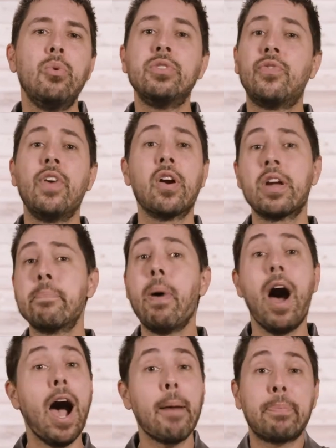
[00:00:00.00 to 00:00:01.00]
was very
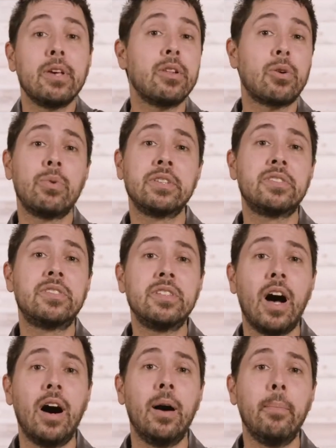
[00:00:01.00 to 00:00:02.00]
popular with
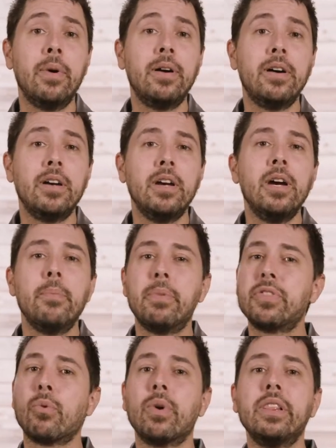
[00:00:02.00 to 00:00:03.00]
some,
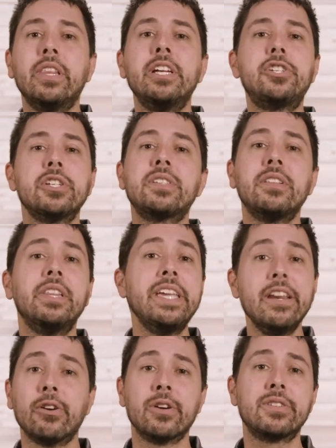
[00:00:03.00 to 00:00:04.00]
but the religious
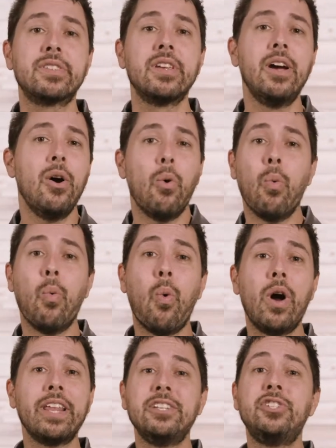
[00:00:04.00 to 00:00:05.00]
leaders
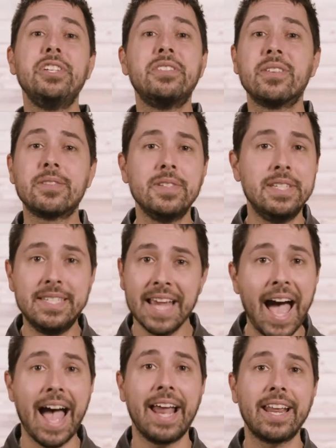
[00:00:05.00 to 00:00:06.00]
wanted Jesus
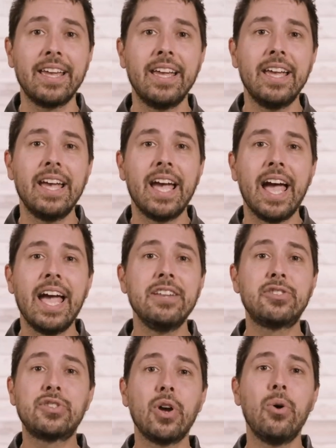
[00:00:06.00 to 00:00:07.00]
dead.
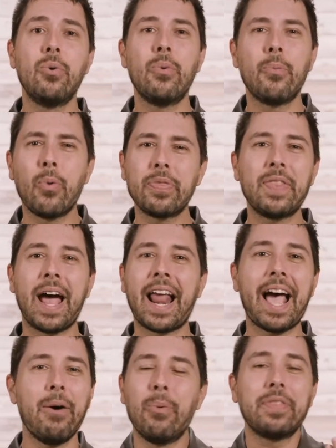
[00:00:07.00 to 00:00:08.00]
And so what
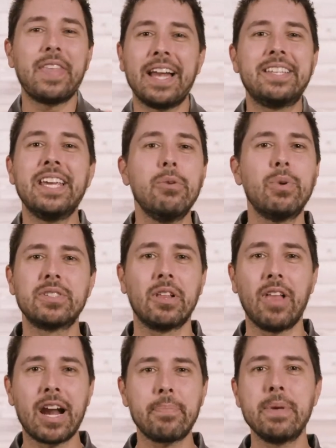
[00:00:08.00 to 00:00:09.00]
that did was a
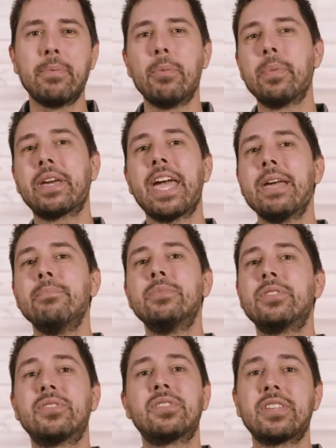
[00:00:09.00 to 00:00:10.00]
lot of people became
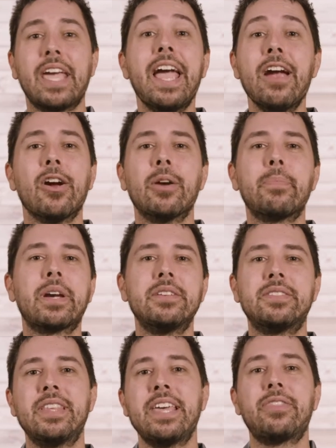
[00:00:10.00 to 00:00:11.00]
scared
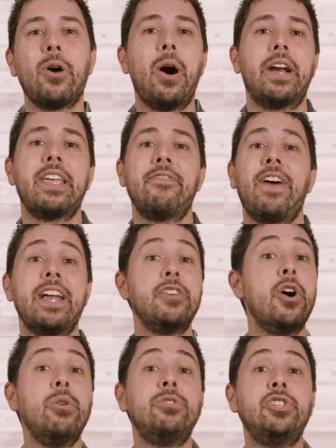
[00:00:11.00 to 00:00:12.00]
because they thought, if I
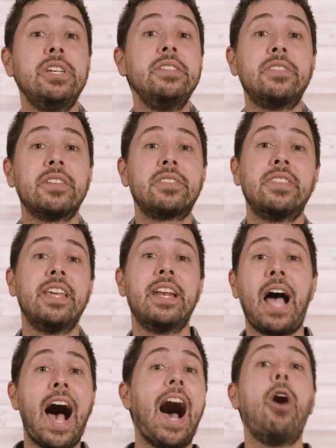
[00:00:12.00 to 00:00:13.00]
know Jesus, then
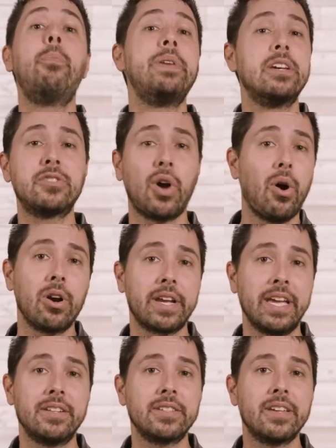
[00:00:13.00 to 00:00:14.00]
I'll be a
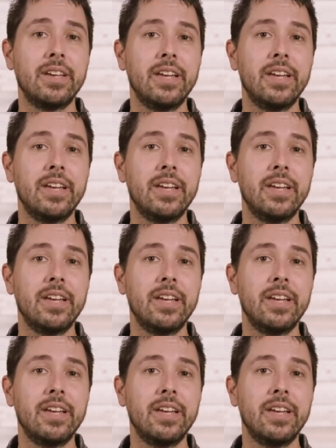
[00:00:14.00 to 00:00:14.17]
target.